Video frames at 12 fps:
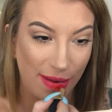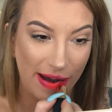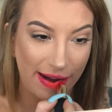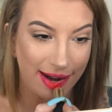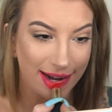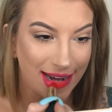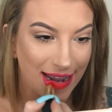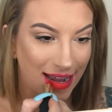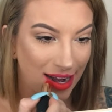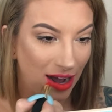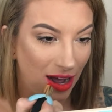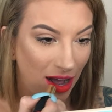water to
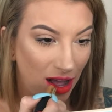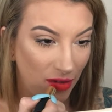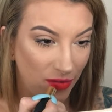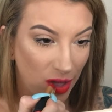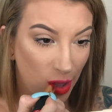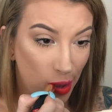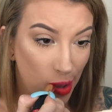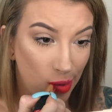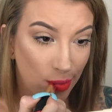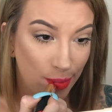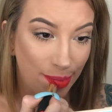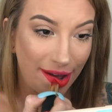take it off.
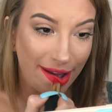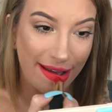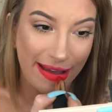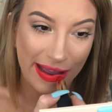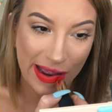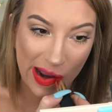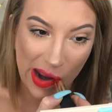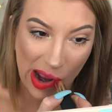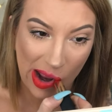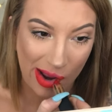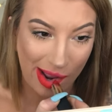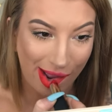But,
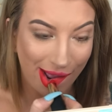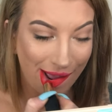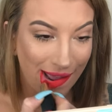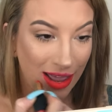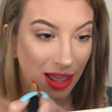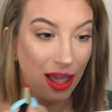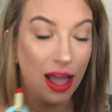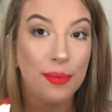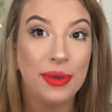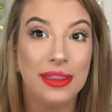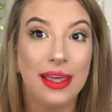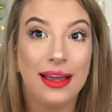I
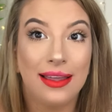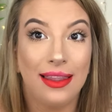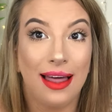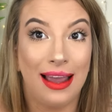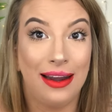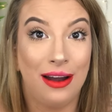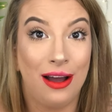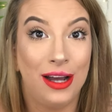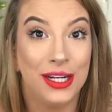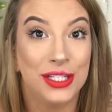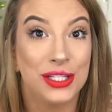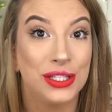mean, they glide
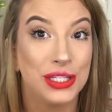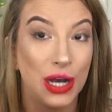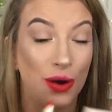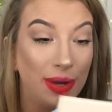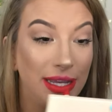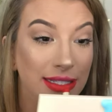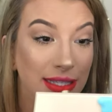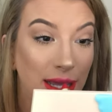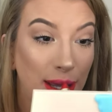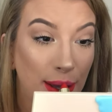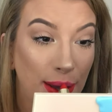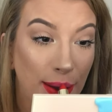on so
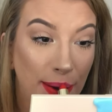easy.